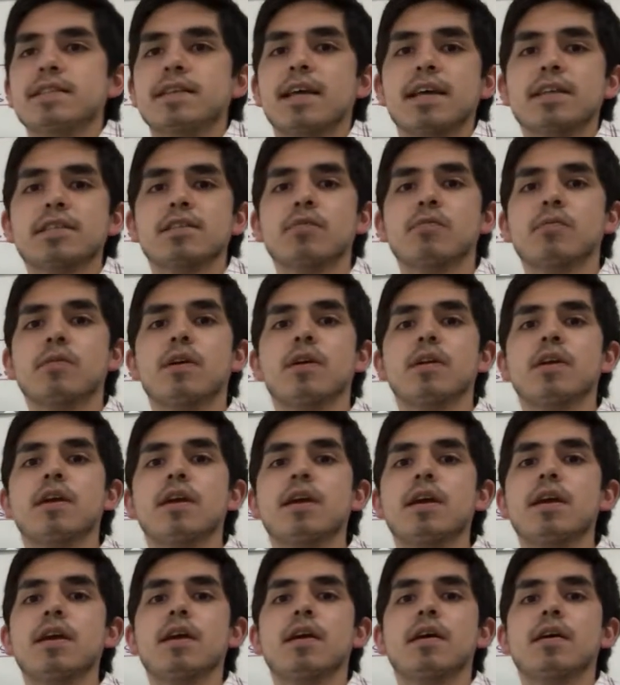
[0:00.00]
hasn't run
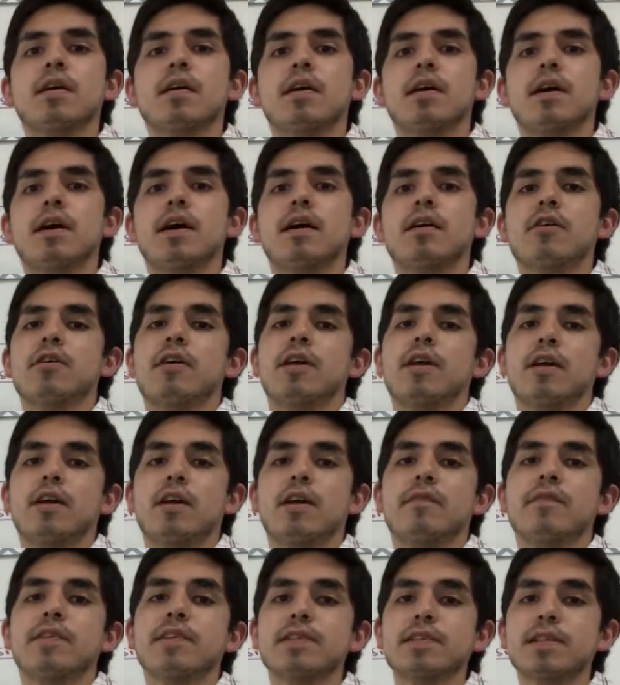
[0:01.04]
or not
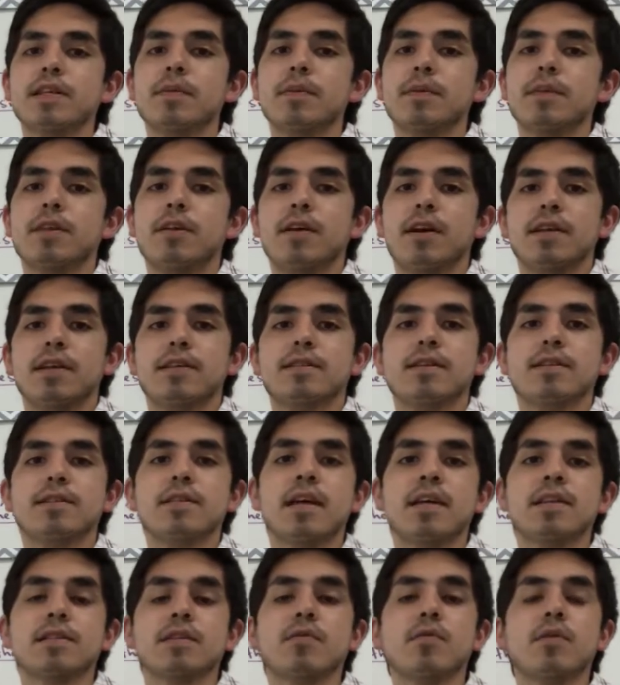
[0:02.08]
obviously, but the United States
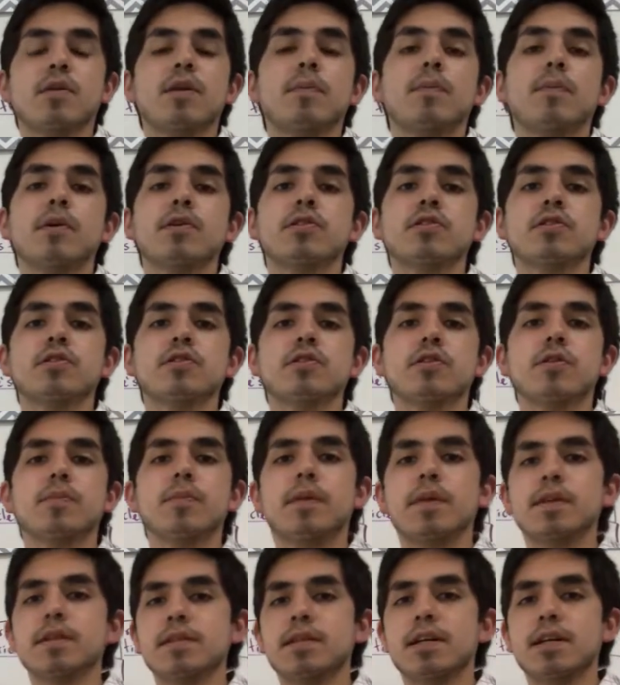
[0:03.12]
hasn't run a budget
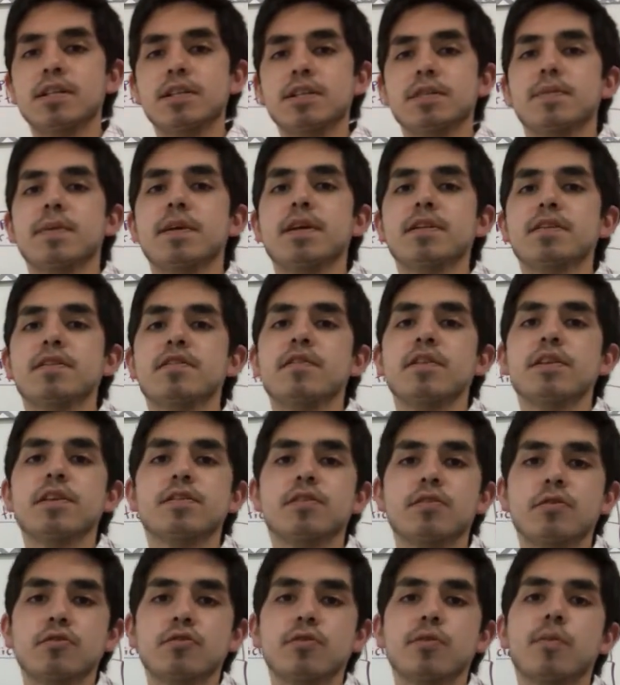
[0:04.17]
surplus, not just because of these
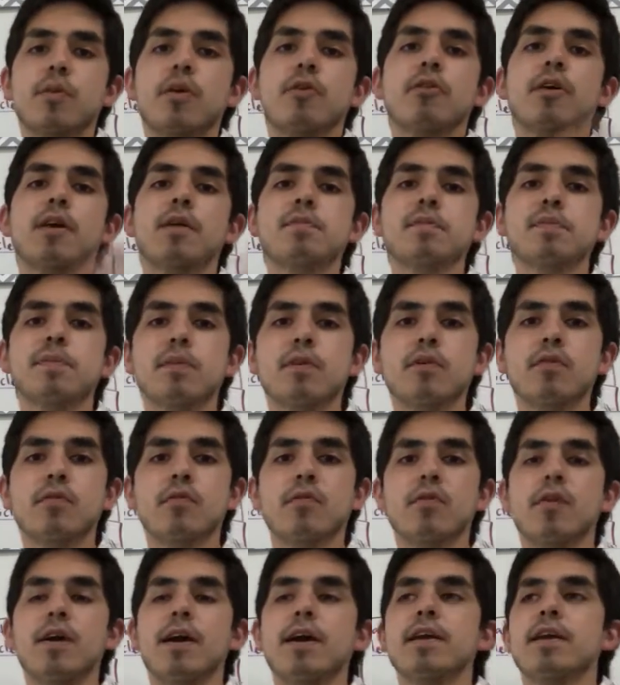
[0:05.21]
social programs, but a
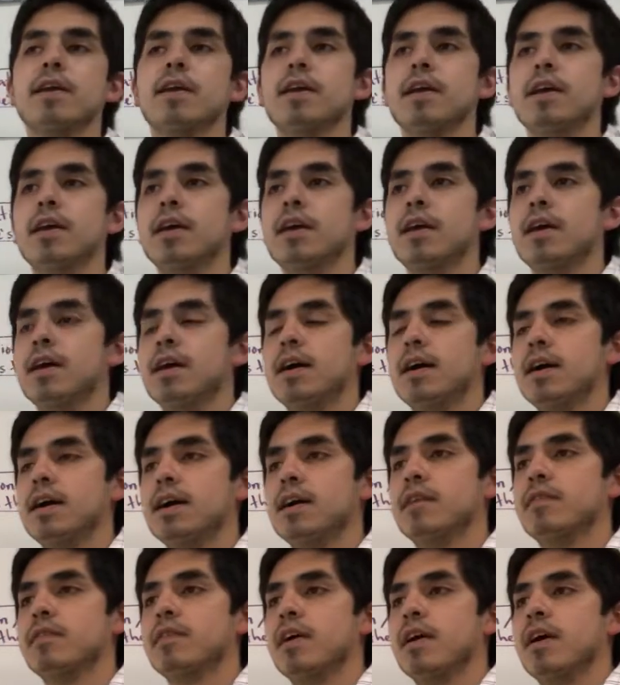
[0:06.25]
variety of
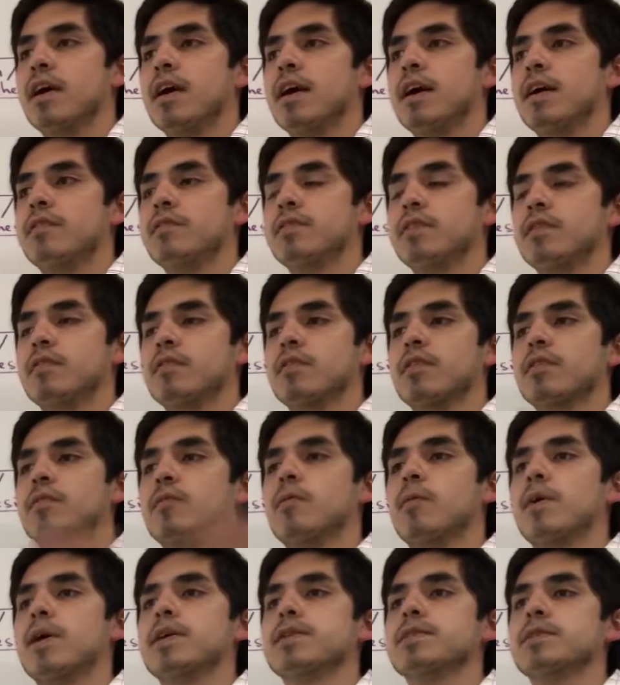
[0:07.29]
different
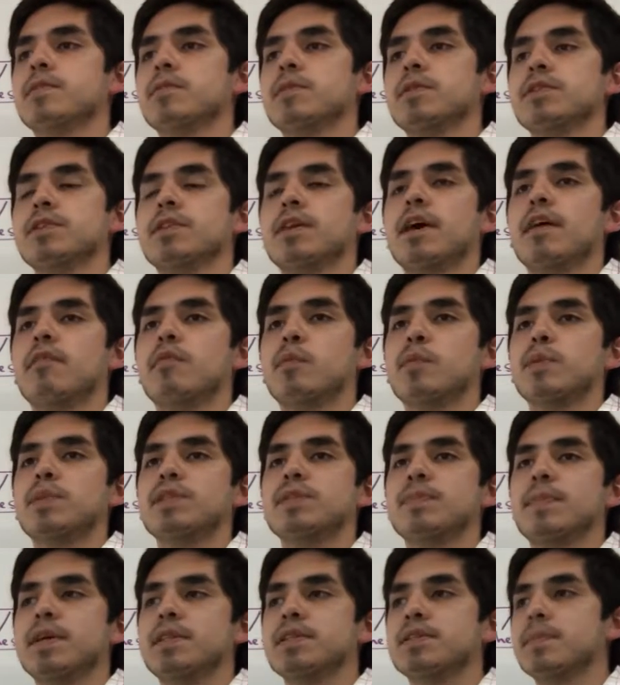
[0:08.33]
ways in which the government
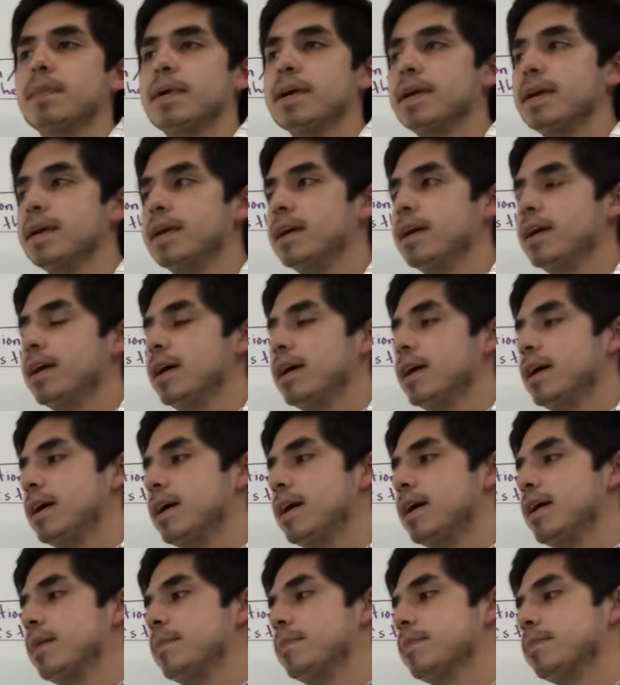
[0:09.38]
spends money.
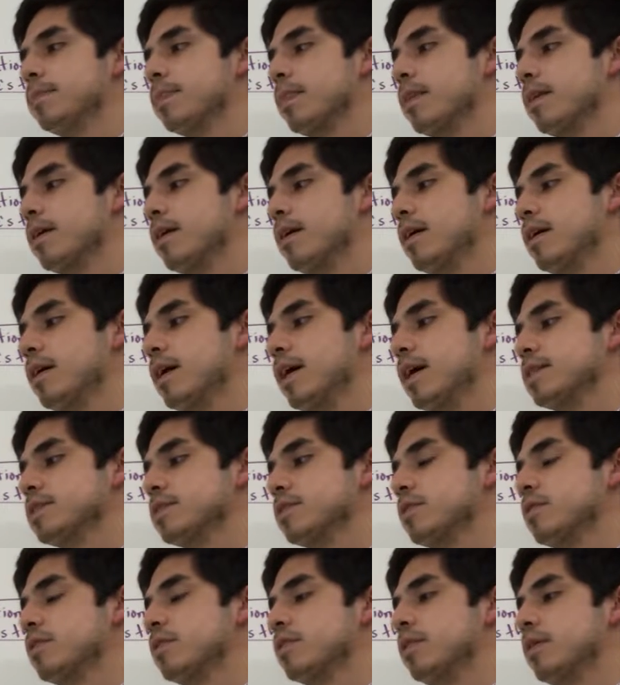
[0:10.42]

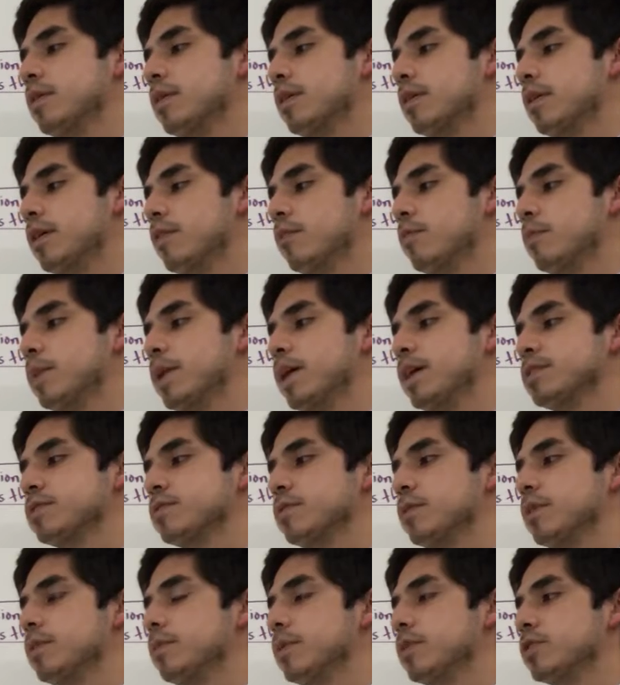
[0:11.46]
The government hasn't run
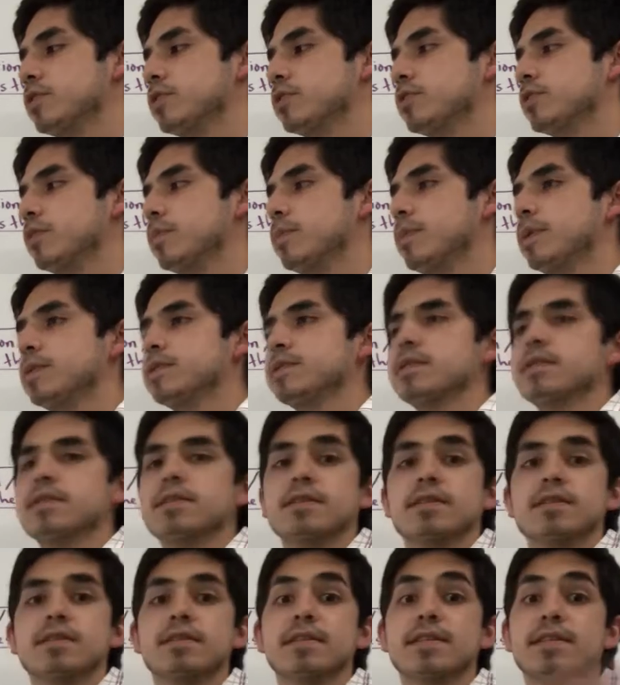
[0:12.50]
a budget surplus
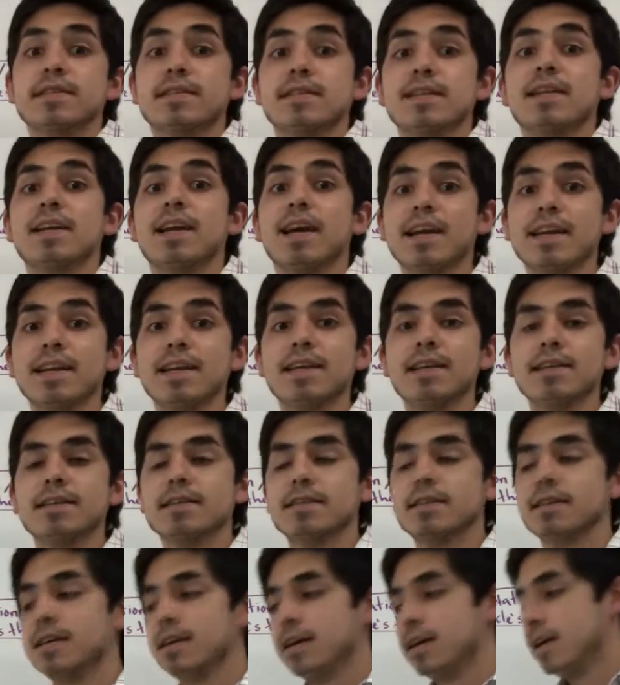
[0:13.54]
since the 90s,
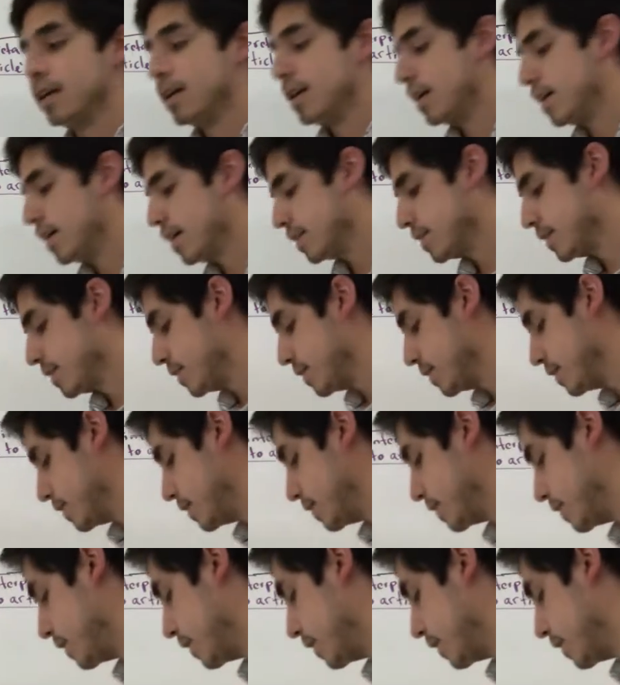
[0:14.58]
since